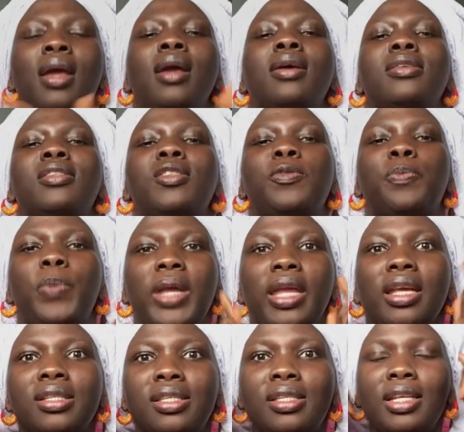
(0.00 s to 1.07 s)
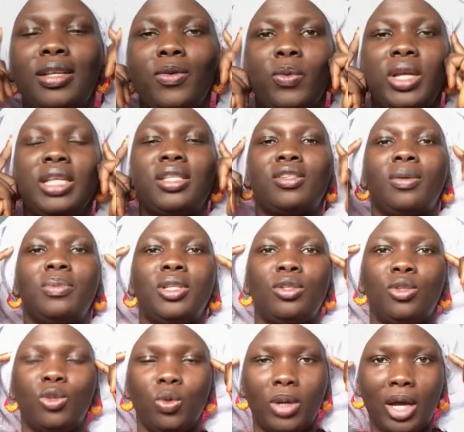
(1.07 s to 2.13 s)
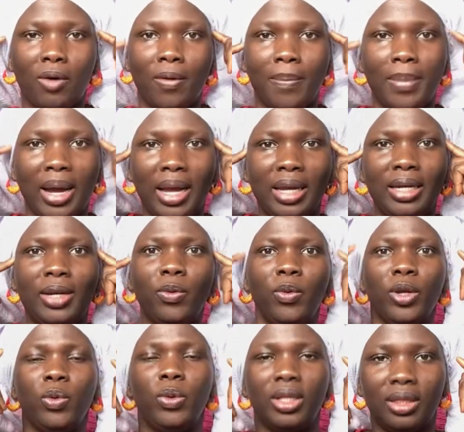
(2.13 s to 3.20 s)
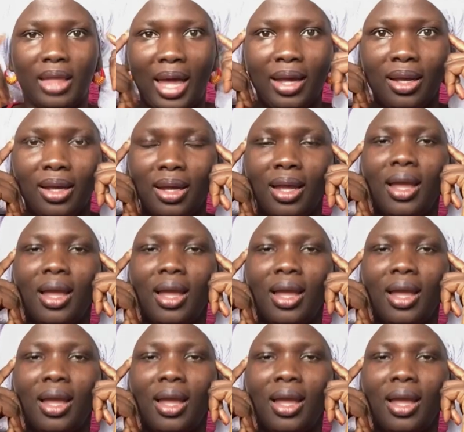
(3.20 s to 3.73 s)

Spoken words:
especially when it's something to do with our mind, the way we think,